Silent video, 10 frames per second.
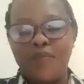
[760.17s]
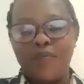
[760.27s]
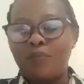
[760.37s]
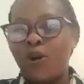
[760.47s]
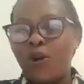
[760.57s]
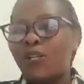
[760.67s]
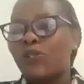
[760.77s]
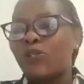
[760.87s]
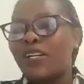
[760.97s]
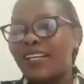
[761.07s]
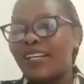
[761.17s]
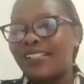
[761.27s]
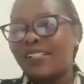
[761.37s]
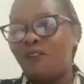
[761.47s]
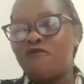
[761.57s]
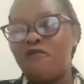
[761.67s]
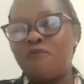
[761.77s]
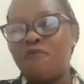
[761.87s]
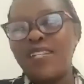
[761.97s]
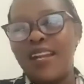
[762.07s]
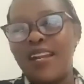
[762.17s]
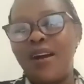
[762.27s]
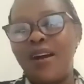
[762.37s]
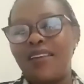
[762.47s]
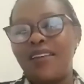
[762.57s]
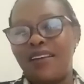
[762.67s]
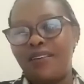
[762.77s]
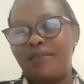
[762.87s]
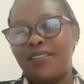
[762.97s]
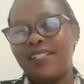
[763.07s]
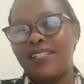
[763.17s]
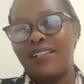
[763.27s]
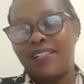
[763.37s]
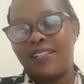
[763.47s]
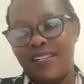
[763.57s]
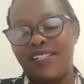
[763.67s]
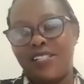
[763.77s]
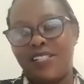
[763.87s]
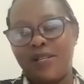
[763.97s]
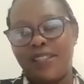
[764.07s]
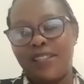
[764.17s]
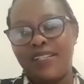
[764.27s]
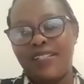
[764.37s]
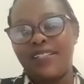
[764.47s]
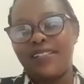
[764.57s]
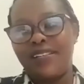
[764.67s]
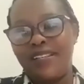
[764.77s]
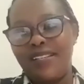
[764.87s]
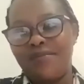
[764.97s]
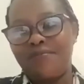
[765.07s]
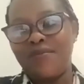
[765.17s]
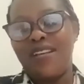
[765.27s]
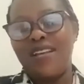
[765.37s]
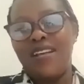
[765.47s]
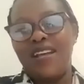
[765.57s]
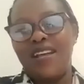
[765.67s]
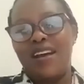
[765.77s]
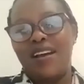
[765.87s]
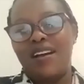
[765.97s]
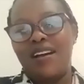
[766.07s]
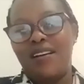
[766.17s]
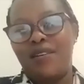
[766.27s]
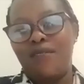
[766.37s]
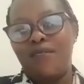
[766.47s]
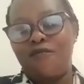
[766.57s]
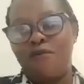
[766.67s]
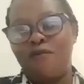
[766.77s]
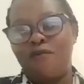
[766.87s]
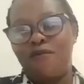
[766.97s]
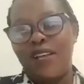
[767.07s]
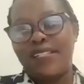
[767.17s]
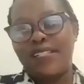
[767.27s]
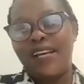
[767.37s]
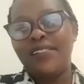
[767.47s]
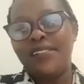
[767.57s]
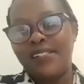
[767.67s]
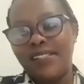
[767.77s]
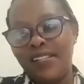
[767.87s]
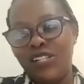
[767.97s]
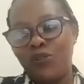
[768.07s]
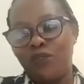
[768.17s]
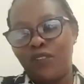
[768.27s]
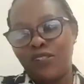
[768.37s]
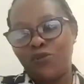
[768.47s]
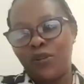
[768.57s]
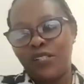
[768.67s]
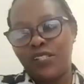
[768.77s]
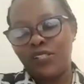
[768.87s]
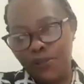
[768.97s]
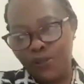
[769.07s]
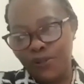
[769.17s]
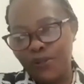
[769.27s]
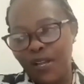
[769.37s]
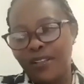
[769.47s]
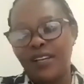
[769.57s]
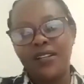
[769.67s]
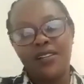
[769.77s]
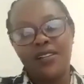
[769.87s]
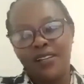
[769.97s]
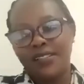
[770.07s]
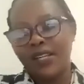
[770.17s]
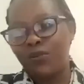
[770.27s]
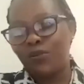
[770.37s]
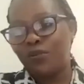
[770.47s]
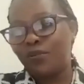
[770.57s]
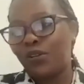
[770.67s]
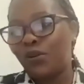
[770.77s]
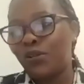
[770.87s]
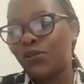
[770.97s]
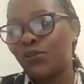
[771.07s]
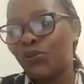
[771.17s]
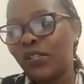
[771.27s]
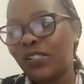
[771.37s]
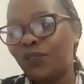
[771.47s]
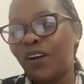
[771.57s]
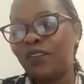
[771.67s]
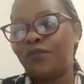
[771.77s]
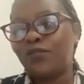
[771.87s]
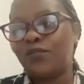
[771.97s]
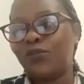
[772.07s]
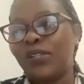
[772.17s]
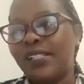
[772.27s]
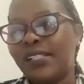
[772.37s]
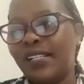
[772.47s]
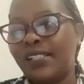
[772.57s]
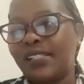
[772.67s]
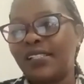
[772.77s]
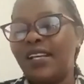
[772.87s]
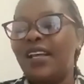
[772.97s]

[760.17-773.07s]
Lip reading: I'm going to read from Jeremiah chapter 33, from verse 19 to verse 22, and then later we'll go to 25 to 26.